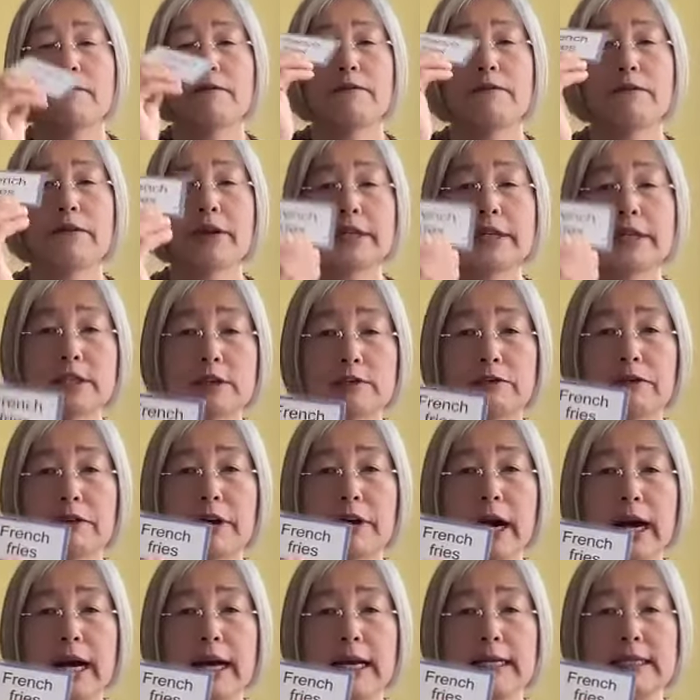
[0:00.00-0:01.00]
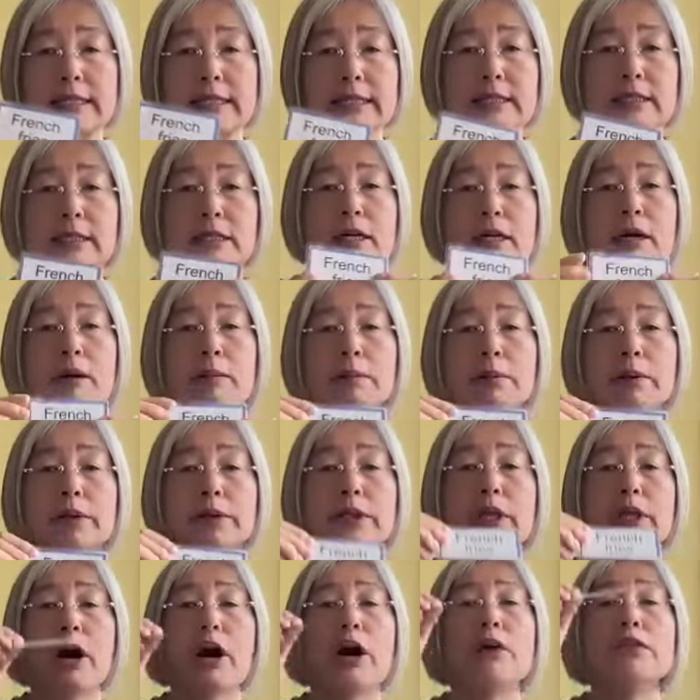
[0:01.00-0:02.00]
French fries,
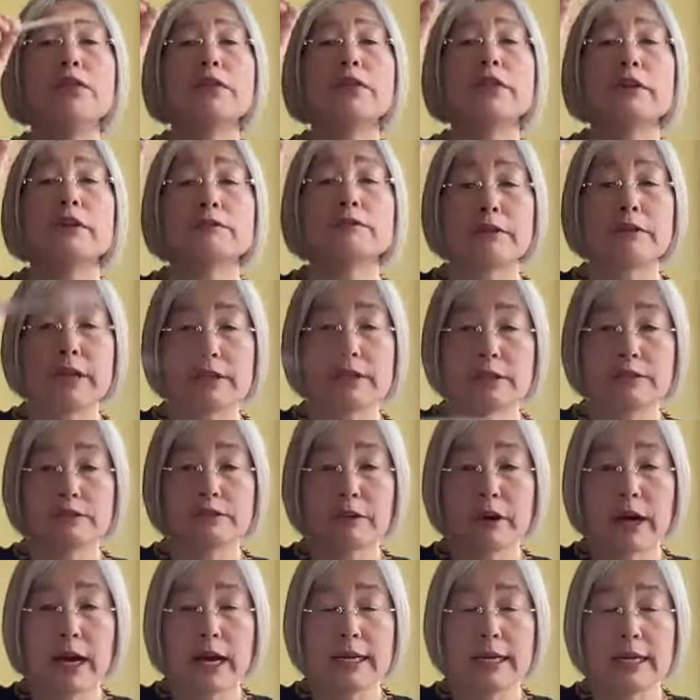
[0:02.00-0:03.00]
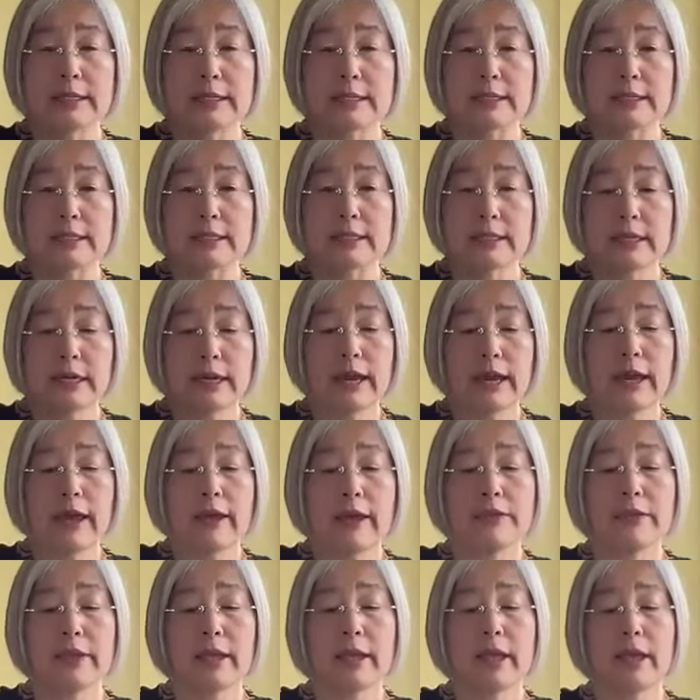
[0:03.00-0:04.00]
put under French fries,
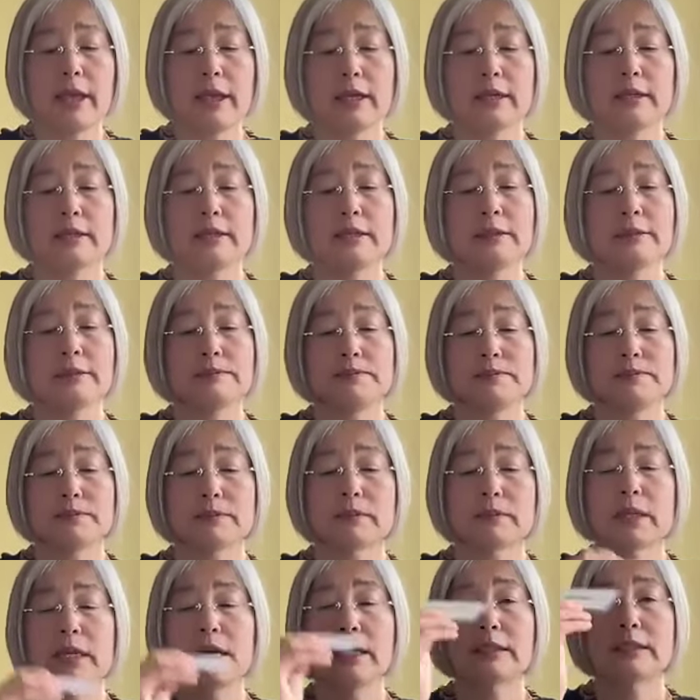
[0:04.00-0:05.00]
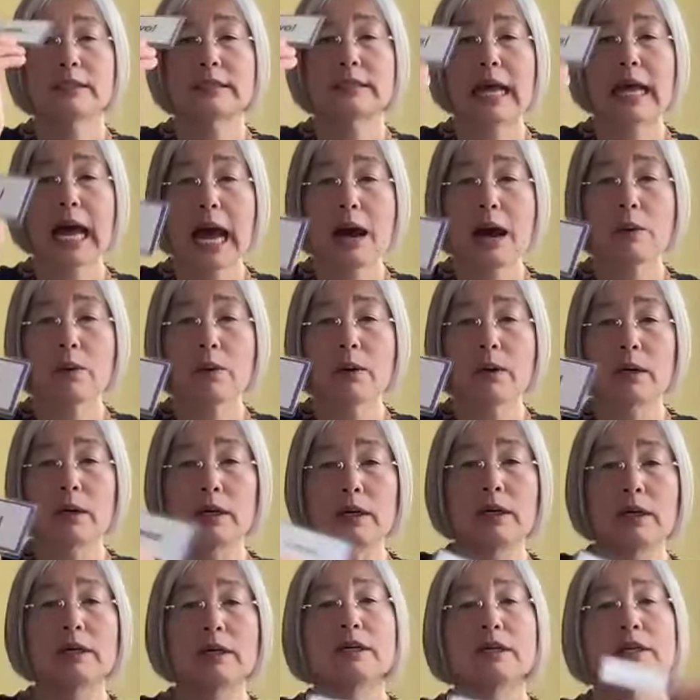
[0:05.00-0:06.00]
and then towel,
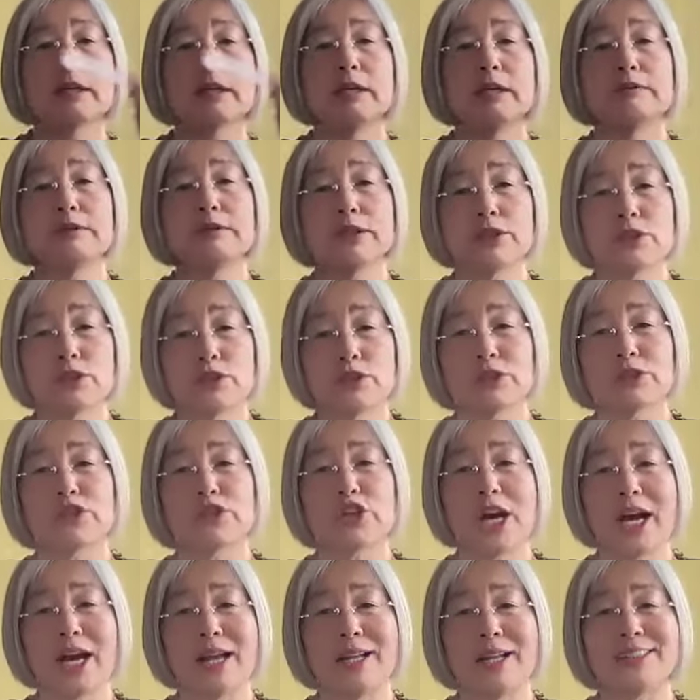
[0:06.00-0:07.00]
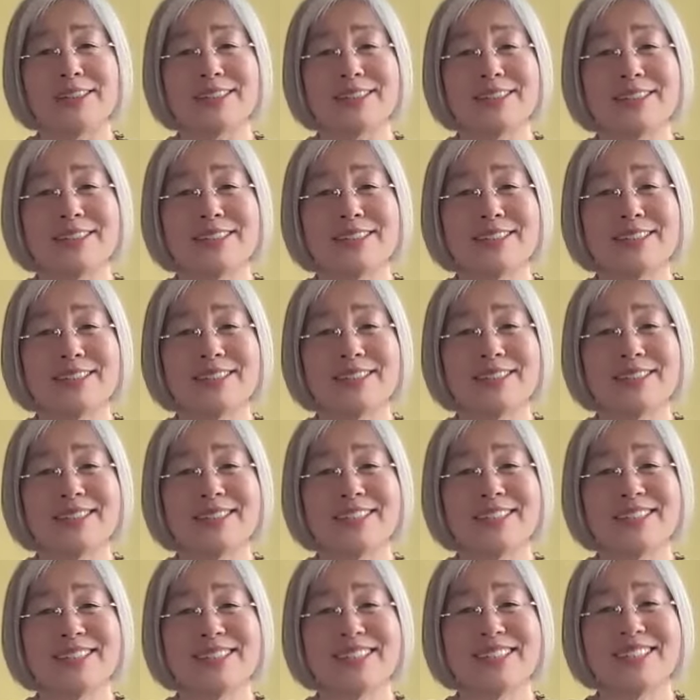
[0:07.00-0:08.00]
give it to the child.
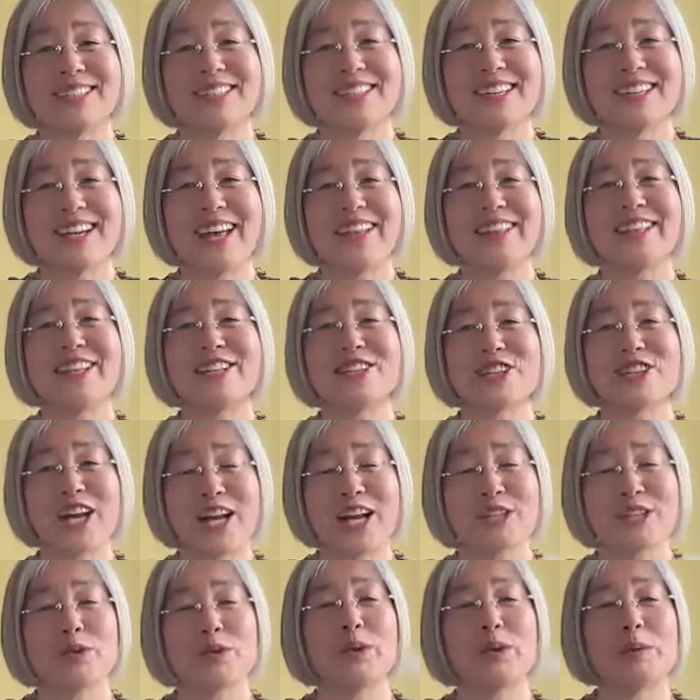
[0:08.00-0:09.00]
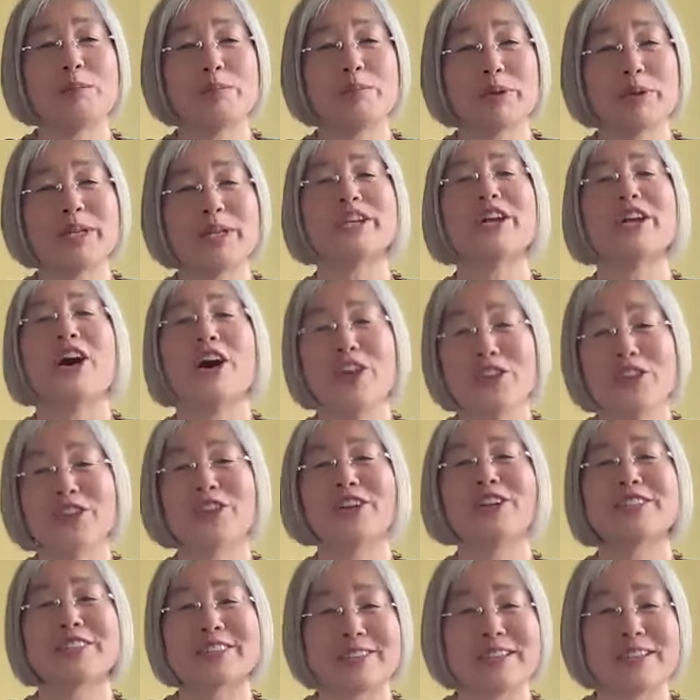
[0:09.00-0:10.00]
And then child will put it
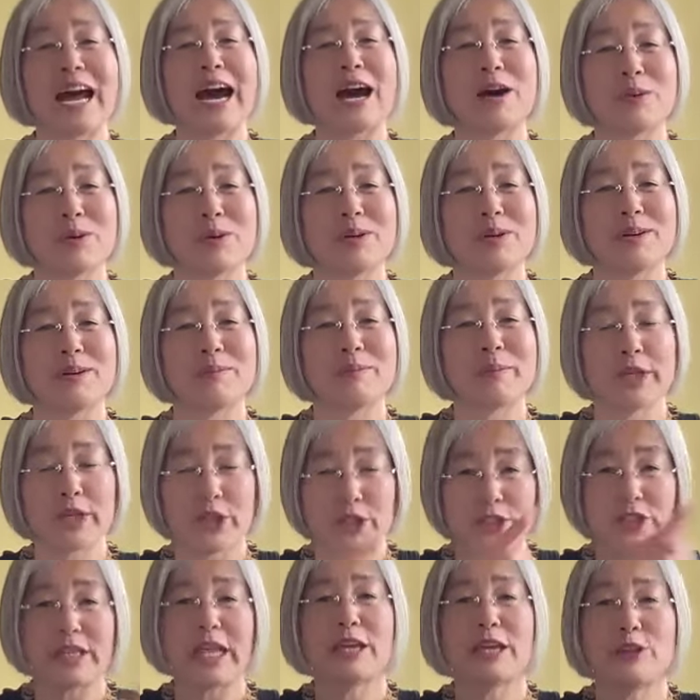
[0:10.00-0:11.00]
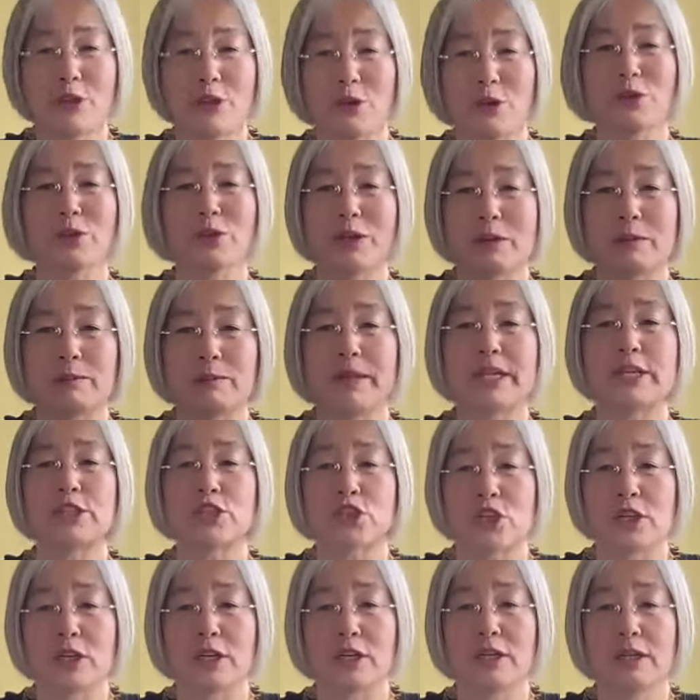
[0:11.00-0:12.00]
under the towel because they know the
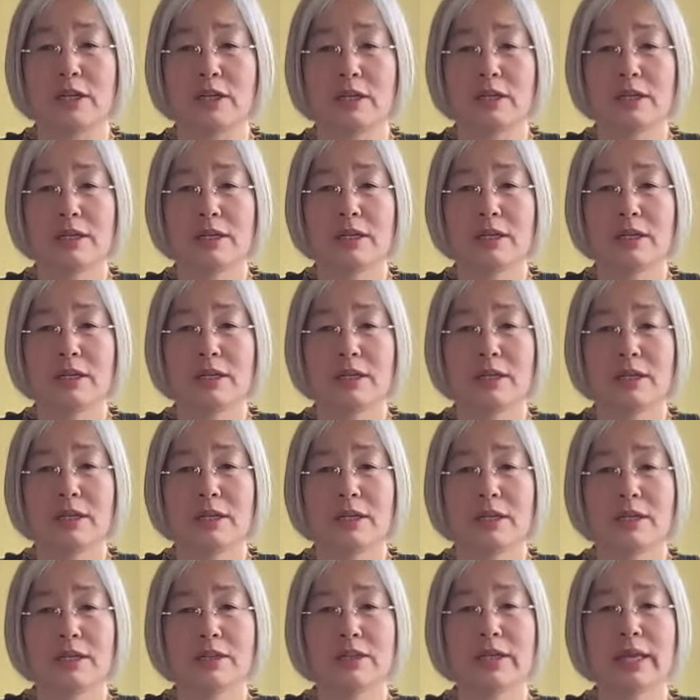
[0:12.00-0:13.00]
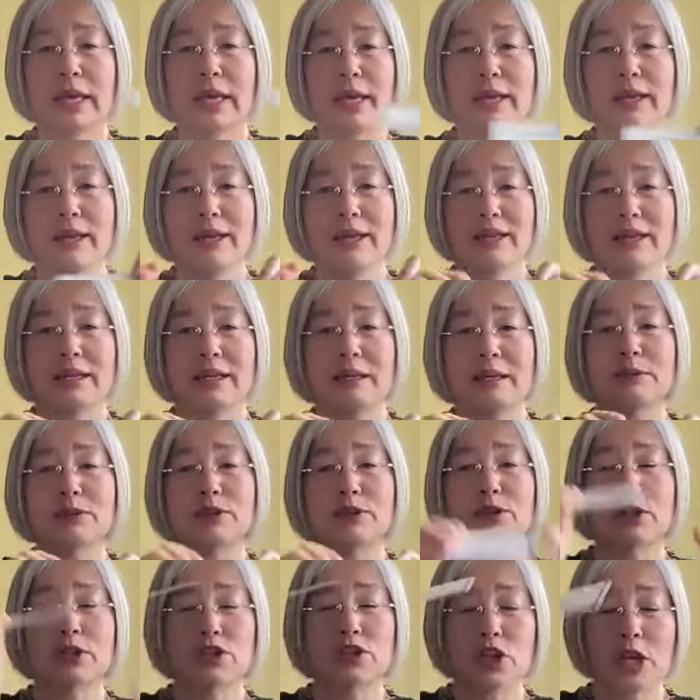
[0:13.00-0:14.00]
picture. Okay, give it
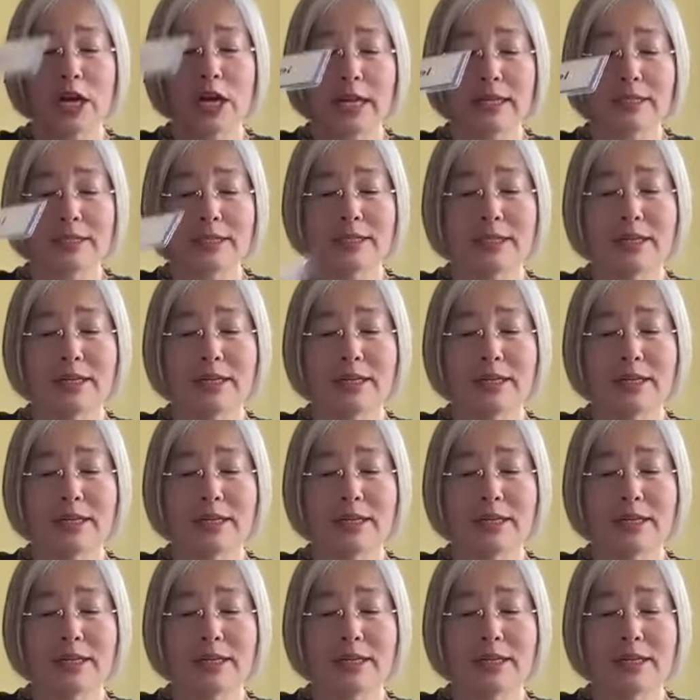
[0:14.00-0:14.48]
to the child.